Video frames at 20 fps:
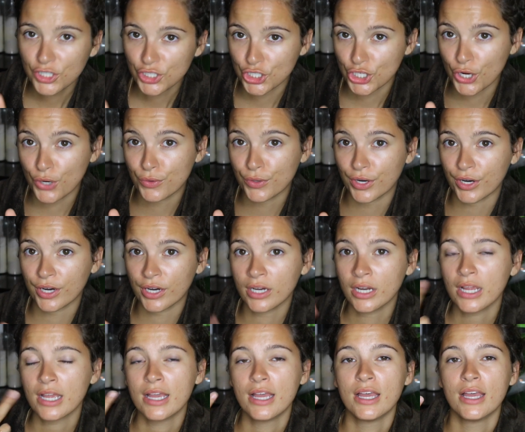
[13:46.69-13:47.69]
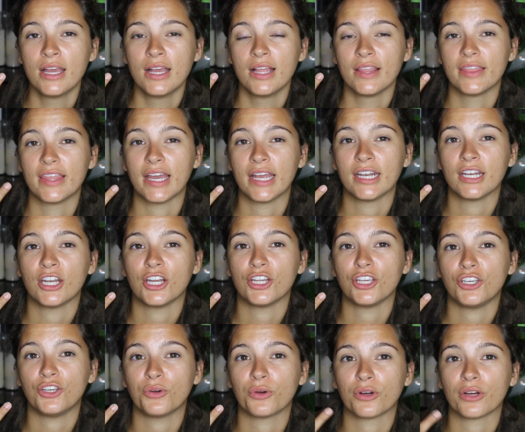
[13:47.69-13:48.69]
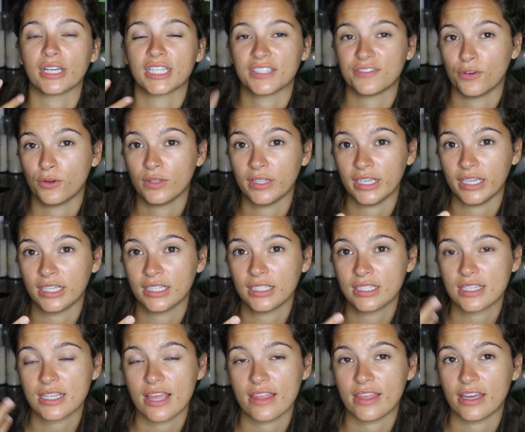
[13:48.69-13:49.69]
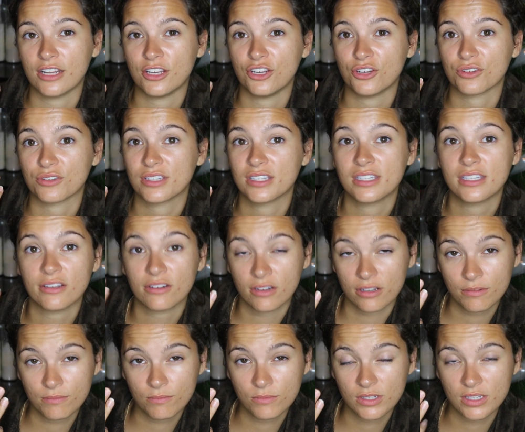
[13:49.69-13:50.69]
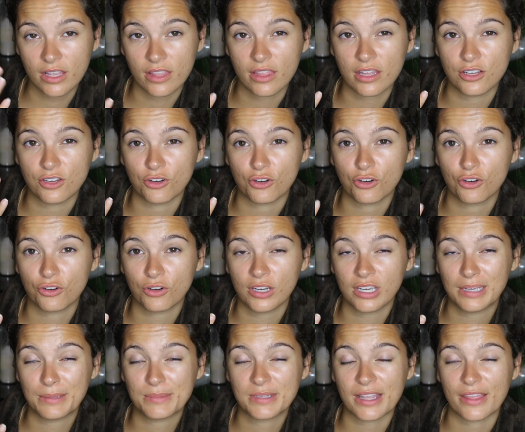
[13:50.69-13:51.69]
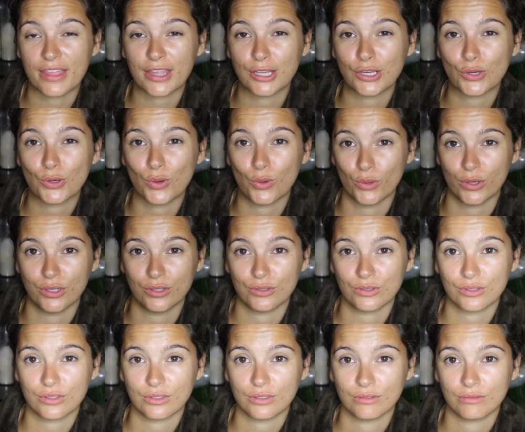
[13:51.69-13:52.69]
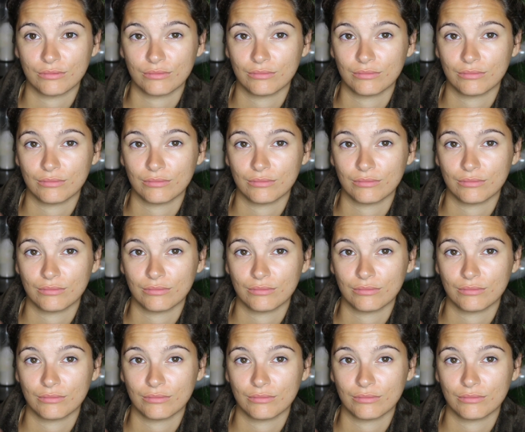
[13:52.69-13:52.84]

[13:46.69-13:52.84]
toner, then your exfoliants, then your serums, then your creams, then your oils.